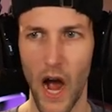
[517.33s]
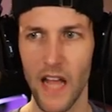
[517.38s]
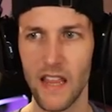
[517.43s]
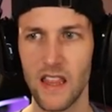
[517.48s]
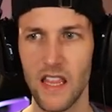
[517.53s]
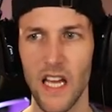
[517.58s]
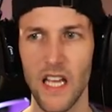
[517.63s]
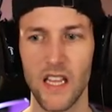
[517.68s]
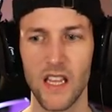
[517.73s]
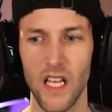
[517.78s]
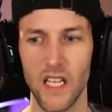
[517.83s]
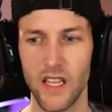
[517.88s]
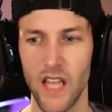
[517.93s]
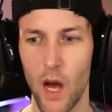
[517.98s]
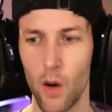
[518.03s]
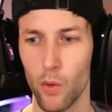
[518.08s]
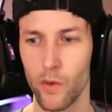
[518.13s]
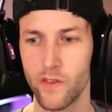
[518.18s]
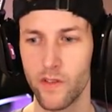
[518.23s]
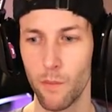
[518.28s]
I think that
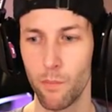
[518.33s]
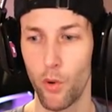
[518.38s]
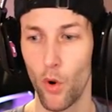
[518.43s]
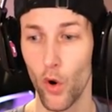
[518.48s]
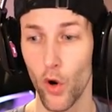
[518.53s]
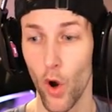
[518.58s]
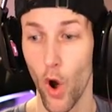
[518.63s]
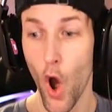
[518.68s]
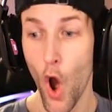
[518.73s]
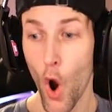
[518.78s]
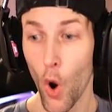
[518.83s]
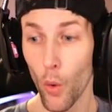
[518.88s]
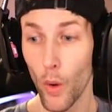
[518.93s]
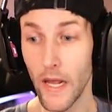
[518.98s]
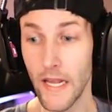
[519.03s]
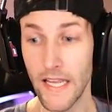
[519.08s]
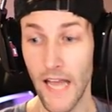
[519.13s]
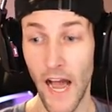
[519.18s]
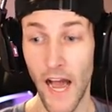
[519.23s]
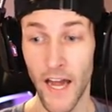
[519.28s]
that was the portal.
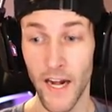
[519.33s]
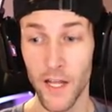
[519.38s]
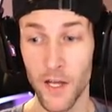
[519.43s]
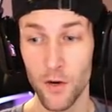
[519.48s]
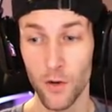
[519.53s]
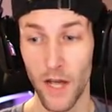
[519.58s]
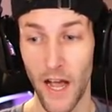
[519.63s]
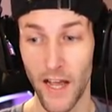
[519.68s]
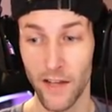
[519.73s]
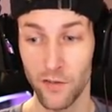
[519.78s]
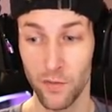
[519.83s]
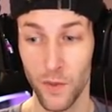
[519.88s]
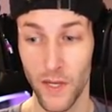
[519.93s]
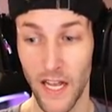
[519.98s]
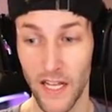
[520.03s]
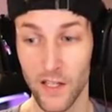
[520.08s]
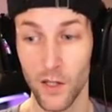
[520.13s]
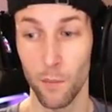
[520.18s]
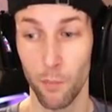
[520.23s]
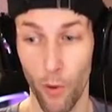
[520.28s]
We got it, you guys.
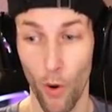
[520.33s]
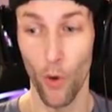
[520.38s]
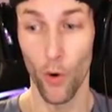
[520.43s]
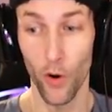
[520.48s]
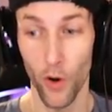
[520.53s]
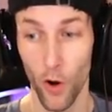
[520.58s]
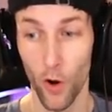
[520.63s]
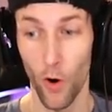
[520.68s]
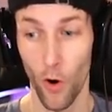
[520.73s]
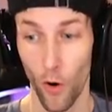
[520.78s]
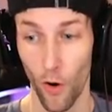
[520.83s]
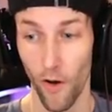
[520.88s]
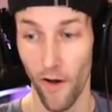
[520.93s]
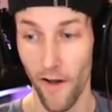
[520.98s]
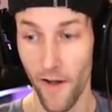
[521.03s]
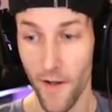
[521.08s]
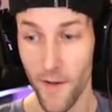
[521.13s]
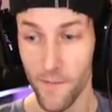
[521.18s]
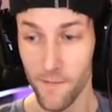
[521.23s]
We got the portal.